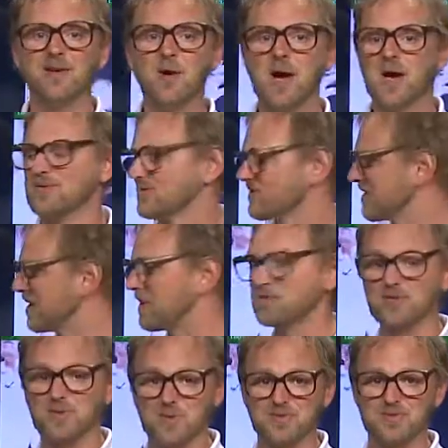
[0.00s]
know how to set up
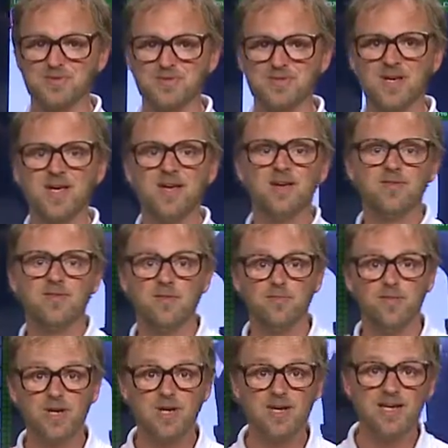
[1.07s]
sources. The
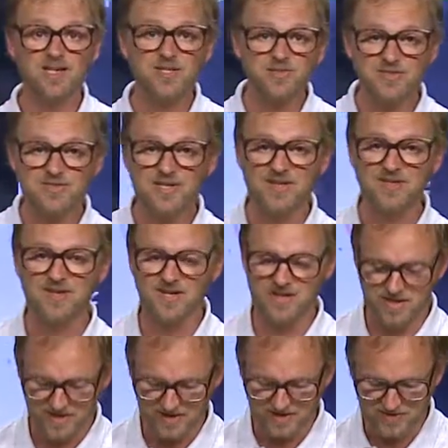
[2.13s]
really interesting thing
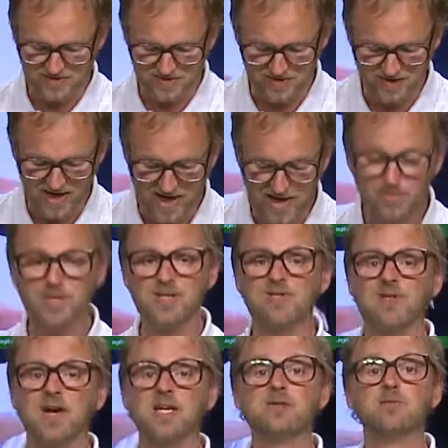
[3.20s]
here is the hardware
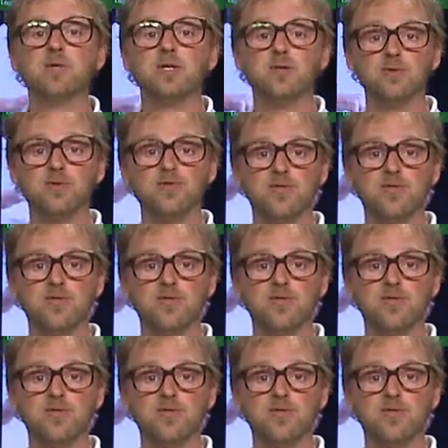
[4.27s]
device we use